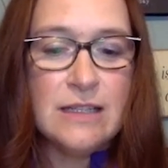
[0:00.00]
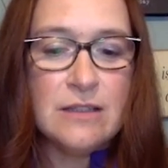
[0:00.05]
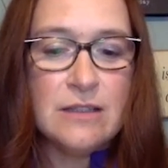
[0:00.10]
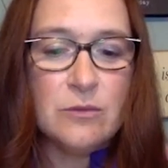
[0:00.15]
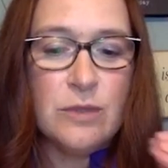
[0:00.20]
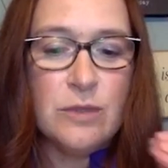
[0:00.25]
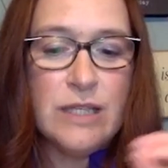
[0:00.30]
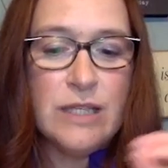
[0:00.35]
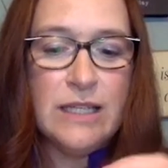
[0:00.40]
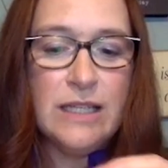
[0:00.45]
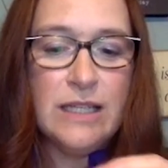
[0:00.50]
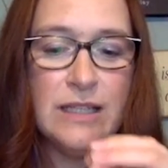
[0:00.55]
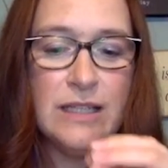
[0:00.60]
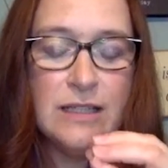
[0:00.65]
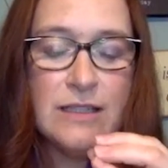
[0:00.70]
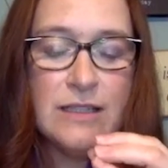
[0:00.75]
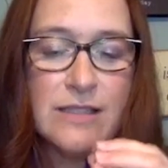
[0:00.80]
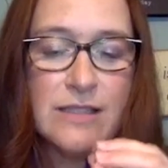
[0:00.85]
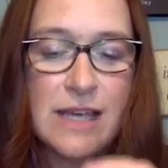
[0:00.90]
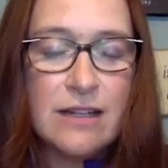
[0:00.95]

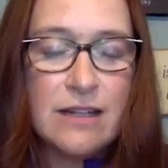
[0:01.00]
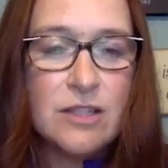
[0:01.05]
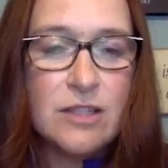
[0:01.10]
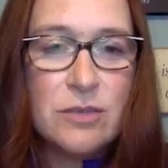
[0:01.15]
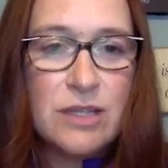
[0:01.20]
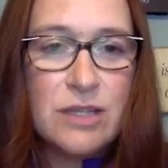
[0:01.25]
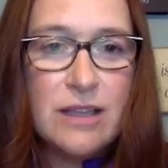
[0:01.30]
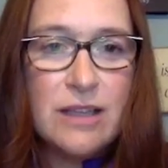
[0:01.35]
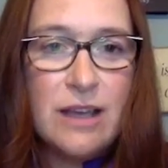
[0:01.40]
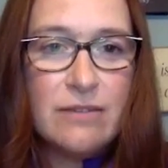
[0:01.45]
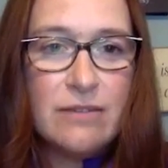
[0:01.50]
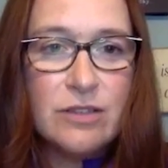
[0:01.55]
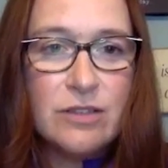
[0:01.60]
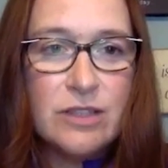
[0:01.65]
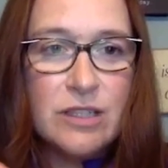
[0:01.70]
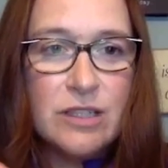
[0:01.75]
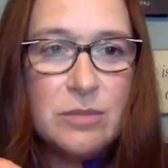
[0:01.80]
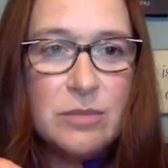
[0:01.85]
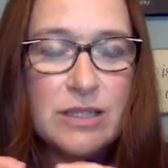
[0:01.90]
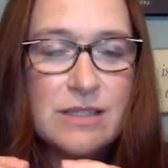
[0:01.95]
We sat at the red light for a
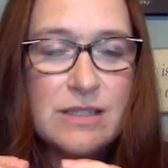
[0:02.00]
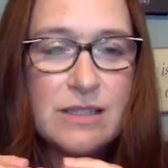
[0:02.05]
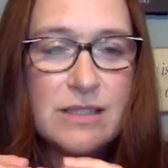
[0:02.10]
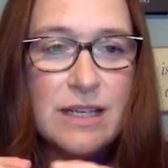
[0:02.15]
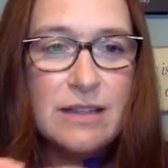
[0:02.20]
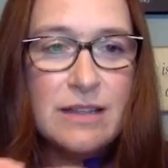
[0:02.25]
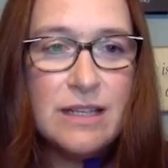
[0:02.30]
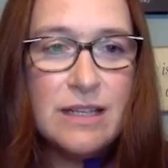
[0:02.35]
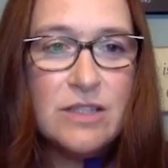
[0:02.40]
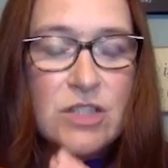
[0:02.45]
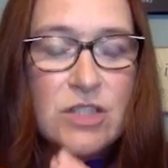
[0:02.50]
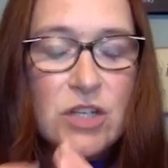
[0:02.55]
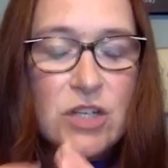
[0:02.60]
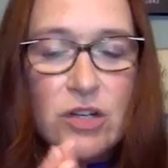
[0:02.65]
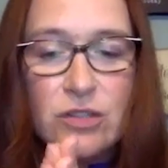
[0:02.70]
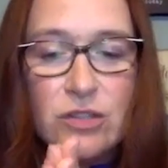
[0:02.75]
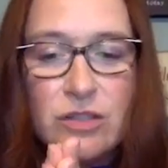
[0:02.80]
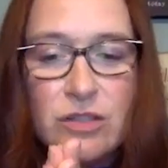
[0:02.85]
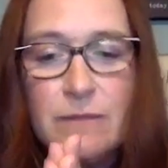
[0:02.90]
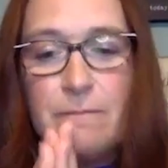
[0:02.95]
little bit, and then
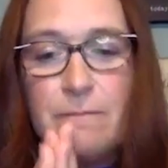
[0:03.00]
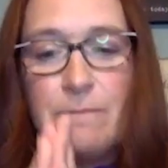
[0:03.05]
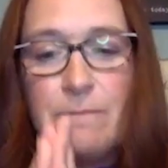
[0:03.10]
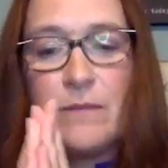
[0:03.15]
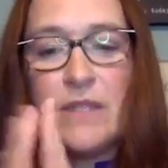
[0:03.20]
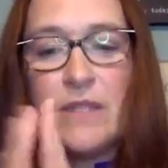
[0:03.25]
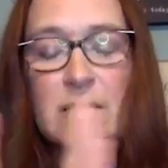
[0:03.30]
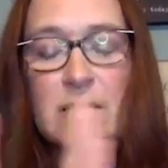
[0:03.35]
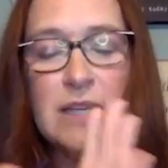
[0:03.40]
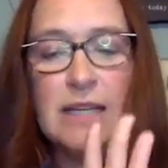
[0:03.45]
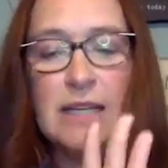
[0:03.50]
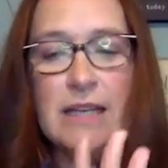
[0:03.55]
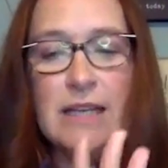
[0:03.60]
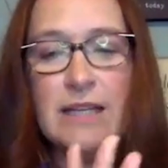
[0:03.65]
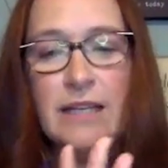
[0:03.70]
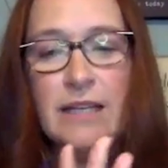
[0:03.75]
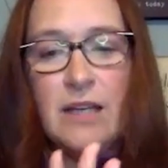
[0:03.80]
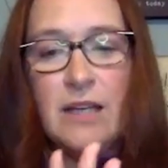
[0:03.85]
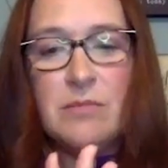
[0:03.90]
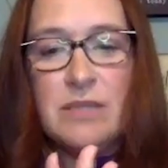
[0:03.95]
turned. It
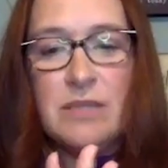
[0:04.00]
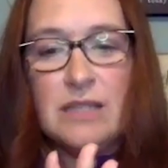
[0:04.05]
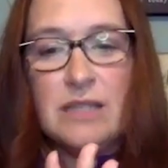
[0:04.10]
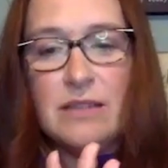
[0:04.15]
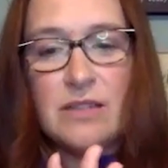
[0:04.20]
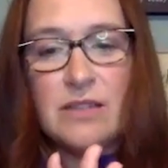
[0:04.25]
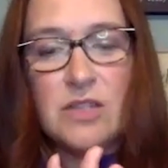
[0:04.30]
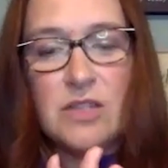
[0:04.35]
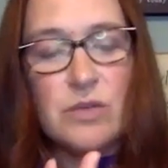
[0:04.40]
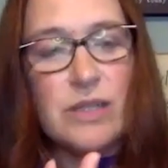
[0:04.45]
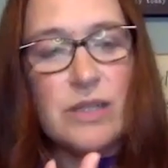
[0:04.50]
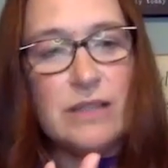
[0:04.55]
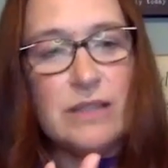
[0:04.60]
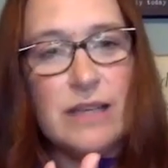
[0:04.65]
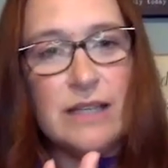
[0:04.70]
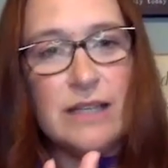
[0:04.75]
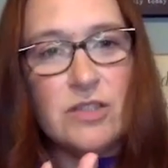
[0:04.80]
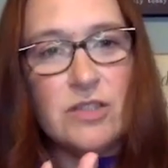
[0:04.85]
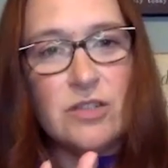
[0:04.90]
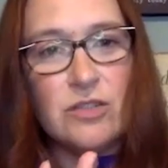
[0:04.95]
ended up that the straight
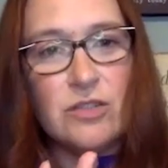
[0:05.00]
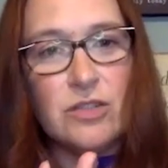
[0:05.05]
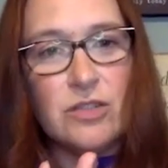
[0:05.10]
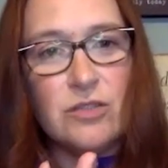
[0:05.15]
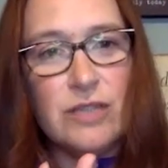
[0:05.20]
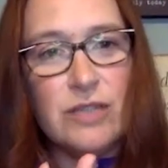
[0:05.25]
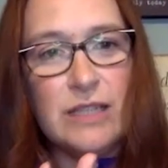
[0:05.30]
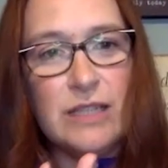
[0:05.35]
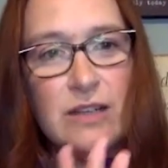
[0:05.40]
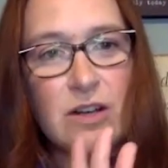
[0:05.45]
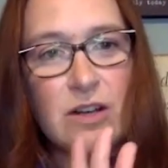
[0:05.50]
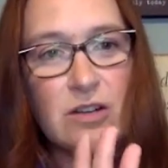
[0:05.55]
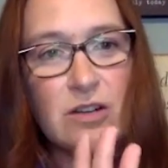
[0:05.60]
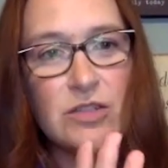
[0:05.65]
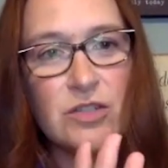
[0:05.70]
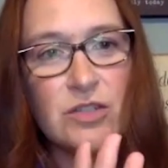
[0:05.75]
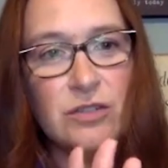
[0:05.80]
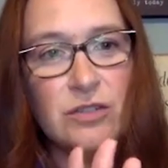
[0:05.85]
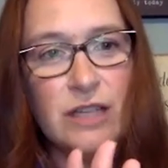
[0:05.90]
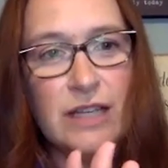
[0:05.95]
light turned green, and our
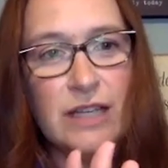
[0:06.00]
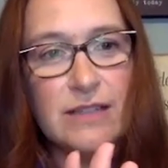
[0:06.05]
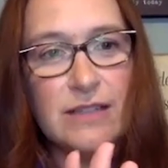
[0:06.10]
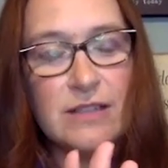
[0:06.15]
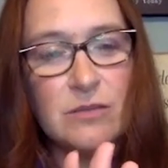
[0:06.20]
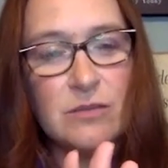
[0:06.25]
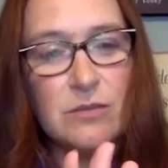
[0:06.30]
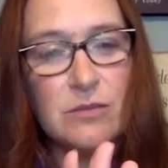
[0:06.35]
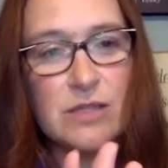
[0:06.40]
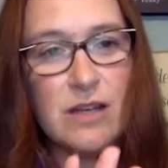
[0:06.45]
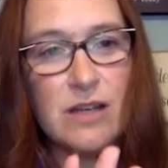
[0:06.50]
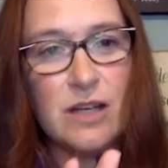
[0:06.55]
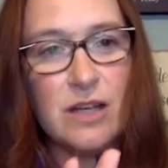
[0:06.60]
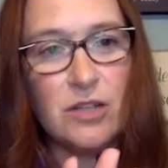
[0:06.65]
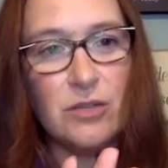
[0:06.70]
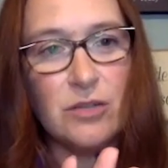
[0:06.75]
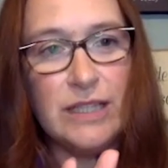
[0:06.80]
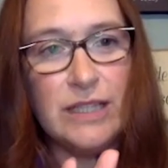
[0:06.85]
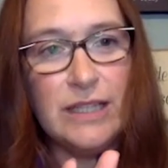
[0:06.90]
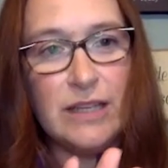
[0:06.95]
turn light was not
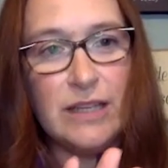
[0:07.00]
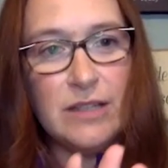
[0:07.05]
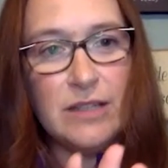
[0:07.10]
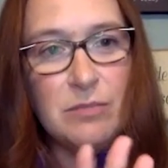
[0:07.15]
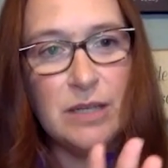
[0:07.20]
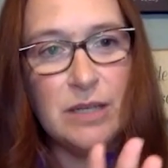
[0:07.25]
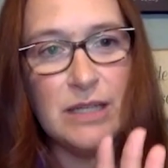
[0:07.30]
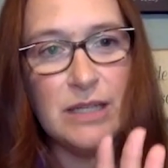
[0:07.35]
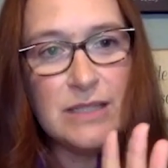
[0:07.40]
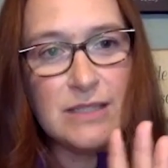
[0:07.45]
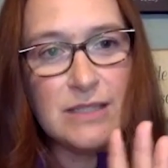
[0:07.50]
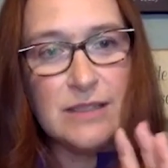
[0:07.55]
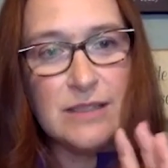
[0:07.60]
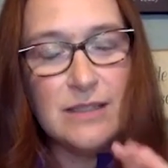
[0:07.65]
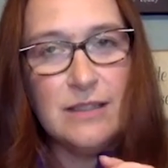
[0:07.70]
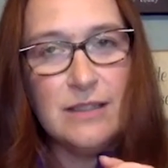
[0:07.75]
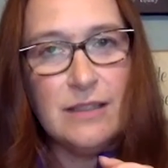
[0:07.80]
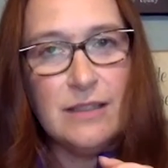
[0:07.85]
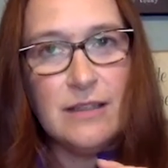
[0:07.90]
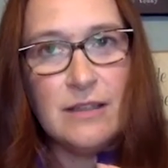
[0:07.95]
green yet, but
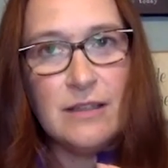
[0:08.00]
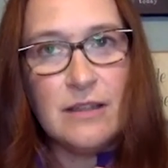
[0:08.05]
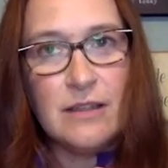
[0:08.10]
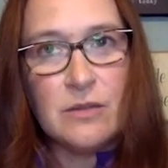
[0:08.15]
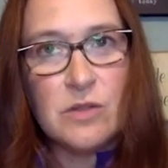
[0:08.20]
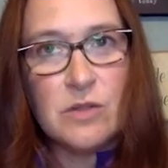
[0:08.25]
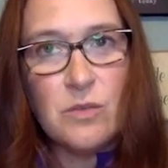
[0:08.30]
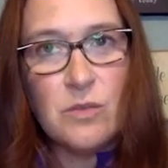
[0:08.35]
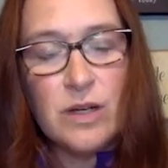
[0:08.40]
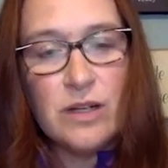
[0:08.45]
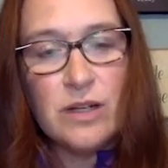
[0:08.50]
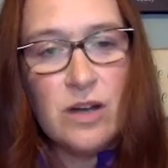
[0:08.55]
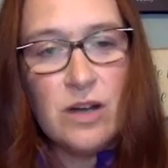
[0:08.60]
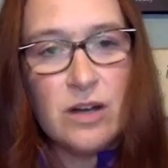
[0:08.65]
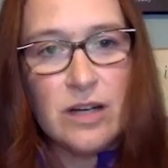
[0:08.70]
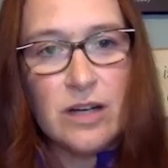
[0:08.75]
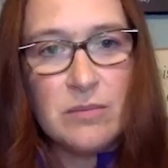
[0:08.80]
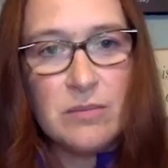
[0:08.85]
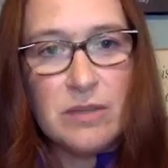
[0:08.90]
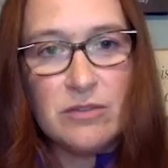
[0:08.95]
there was one car
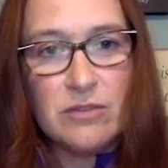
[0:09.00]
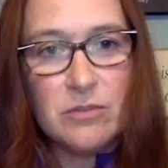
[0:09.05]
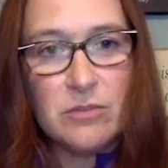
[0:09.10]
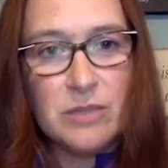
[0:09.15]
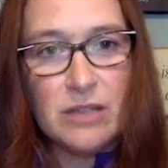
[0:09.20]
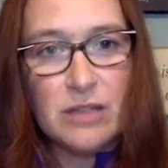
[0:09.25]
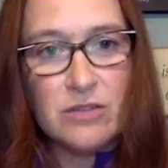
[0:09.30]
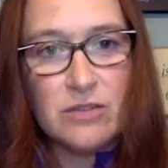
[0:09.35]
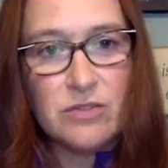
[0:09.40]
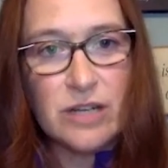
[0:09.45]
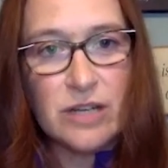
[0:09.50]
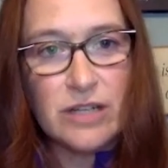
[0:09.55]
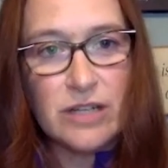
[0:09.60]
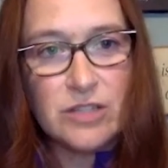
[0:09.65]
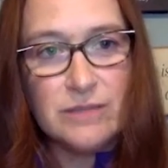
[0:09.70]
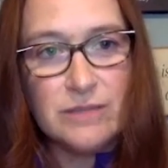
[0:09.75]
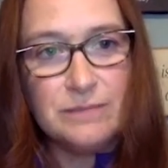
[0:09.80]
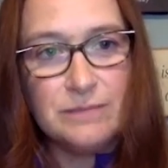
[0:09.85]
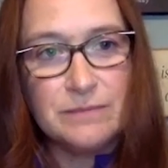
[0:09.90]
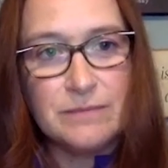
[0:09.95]
coming from the other
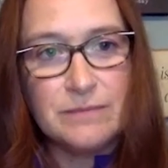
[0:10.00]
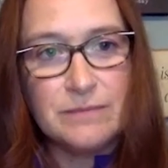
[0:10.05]
direction.